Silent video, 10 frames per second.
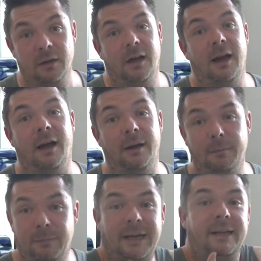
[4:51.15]
Uh,
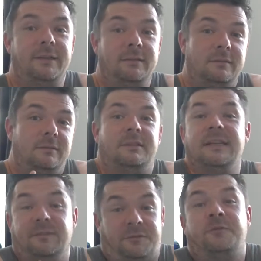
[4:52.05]
mine
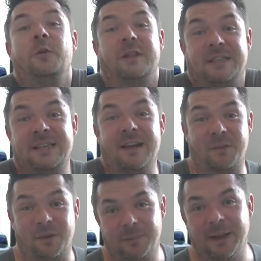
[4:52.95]
didn't fully
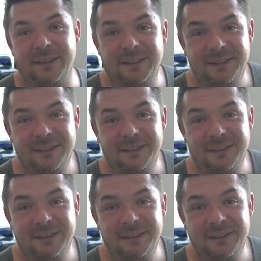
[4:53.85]
sever, but